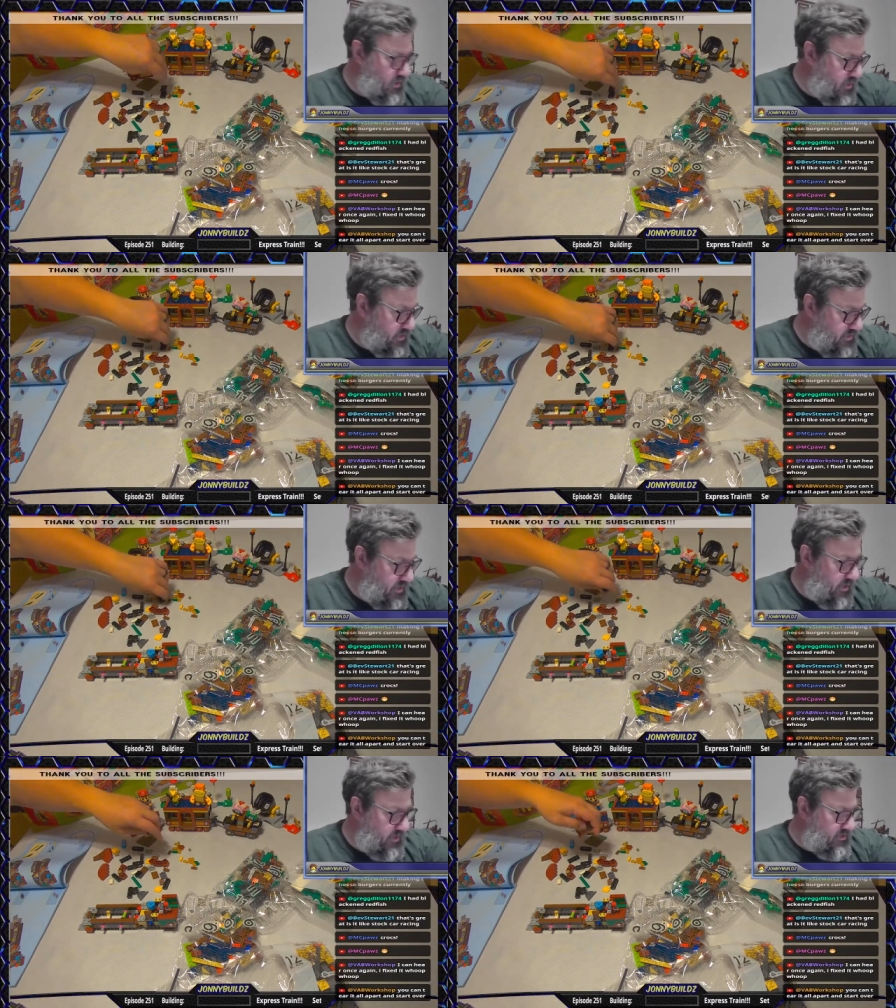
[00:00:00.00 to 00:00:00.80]
See,
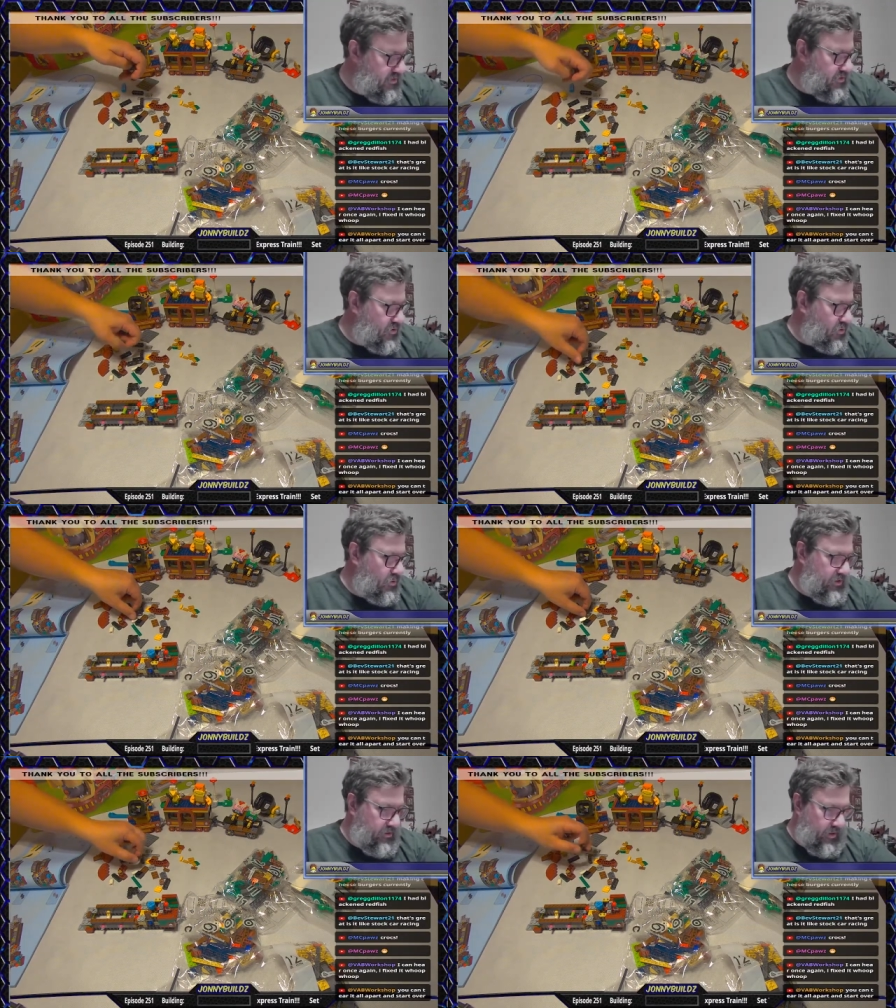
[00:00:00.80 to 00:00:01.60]
now this is cool.
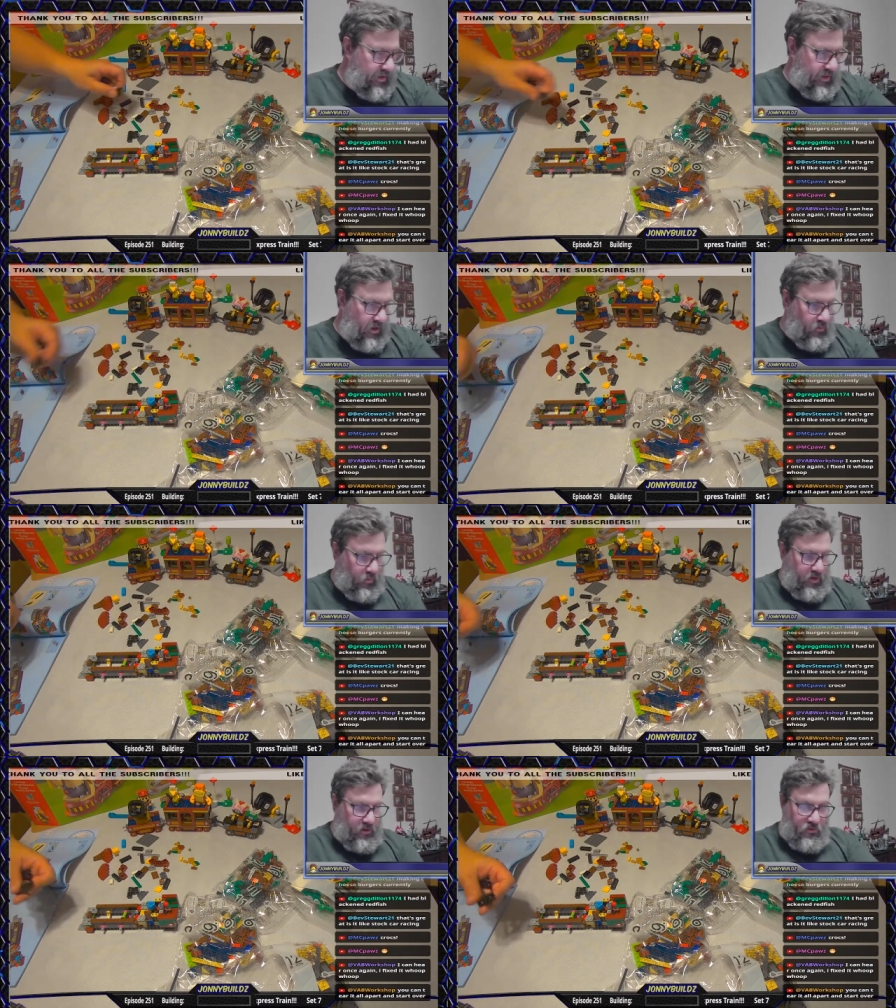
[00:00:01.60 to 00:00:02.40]
They're like, here, we're going
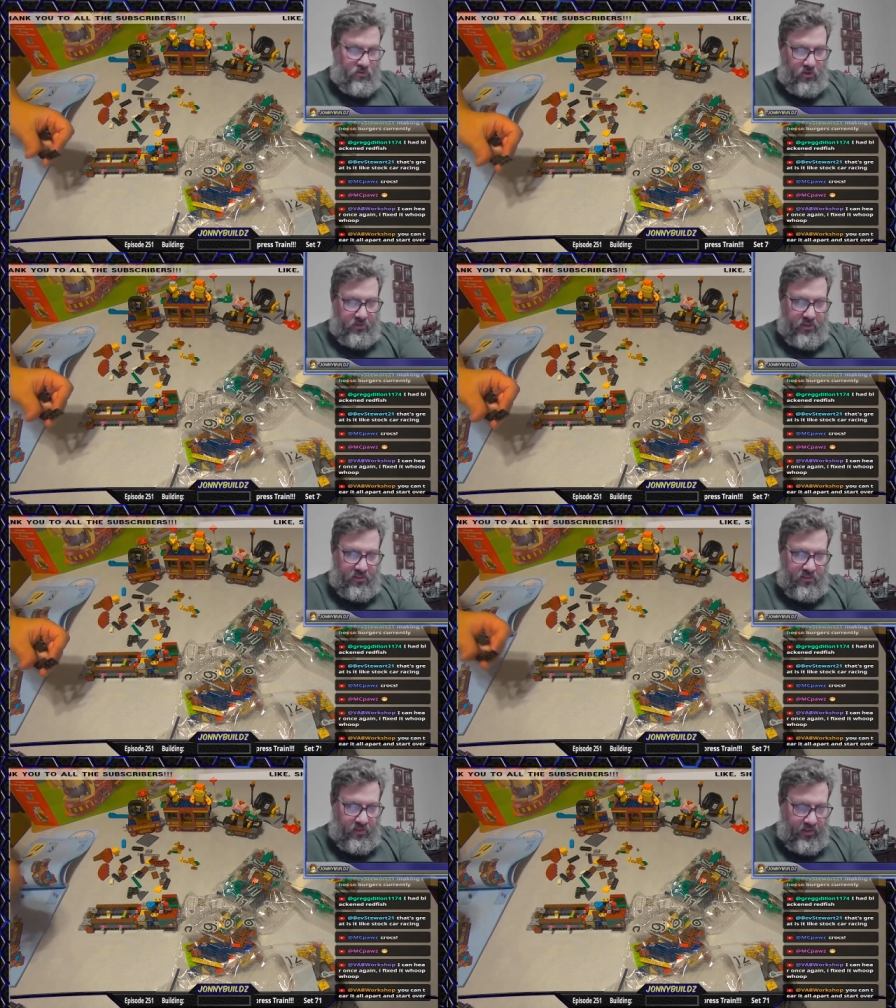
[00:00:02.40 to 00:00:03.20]
to use all these
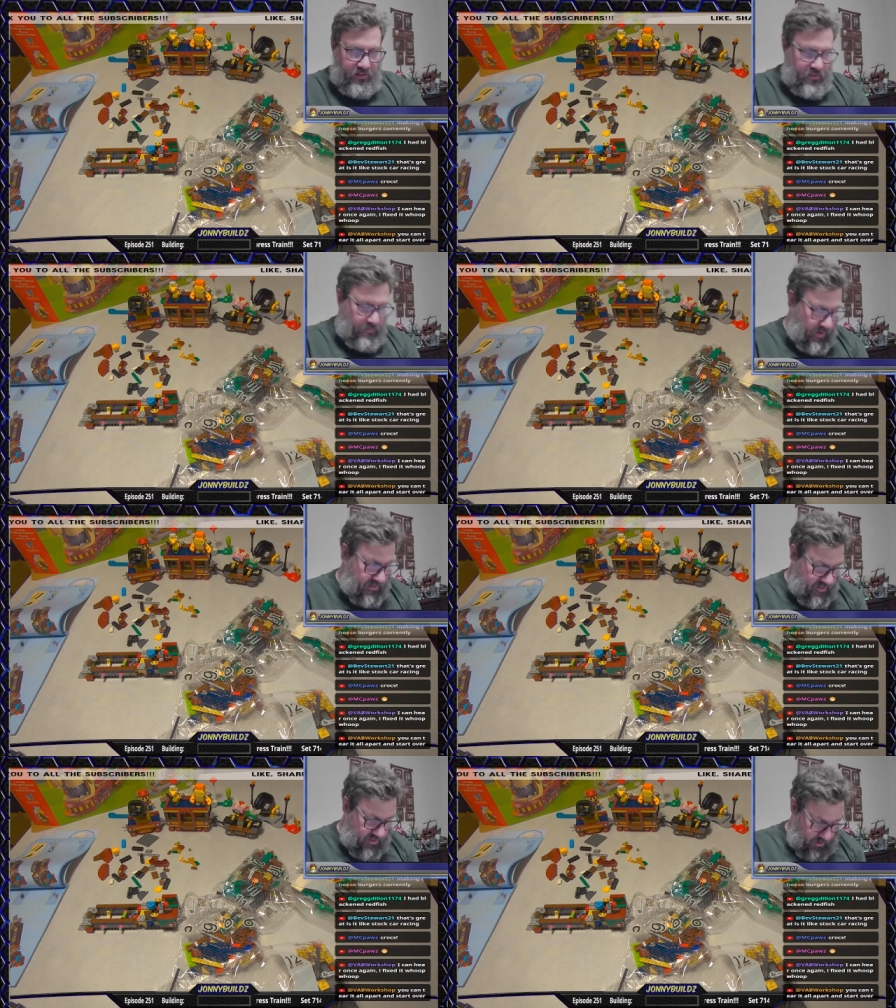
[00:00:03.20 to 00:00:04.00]
like space
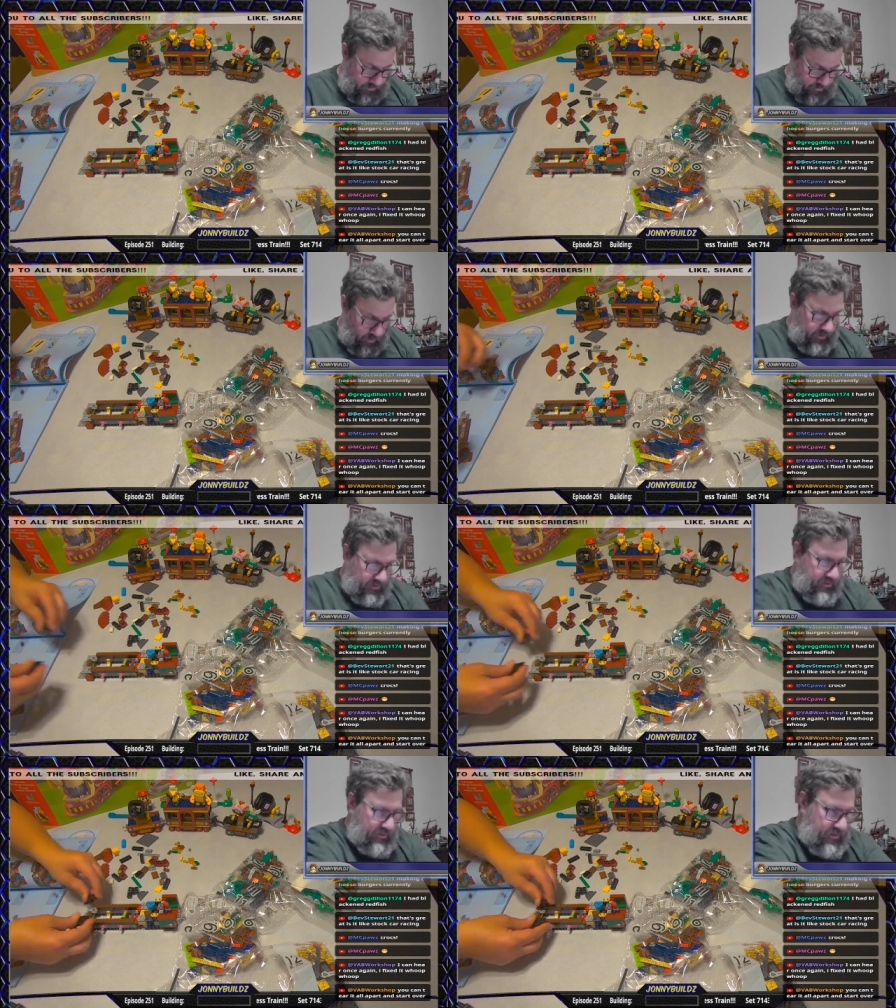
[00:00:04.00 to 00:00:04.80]
type
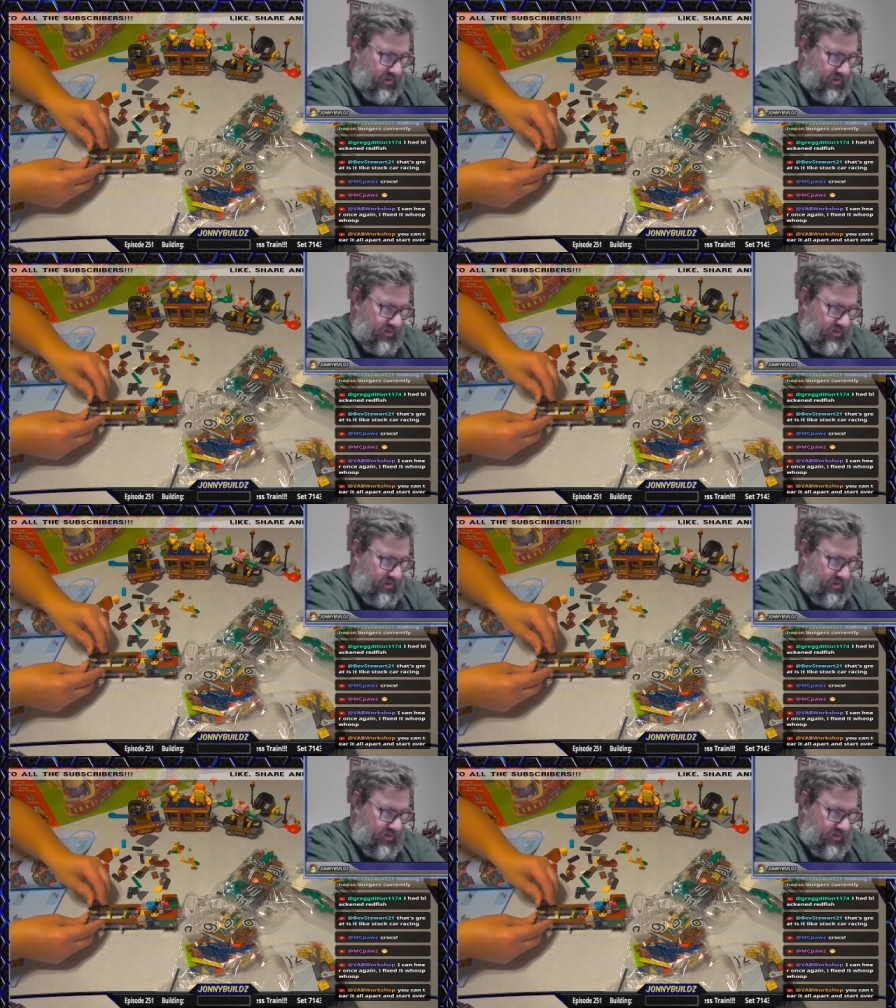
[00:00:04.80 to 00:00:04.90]
parts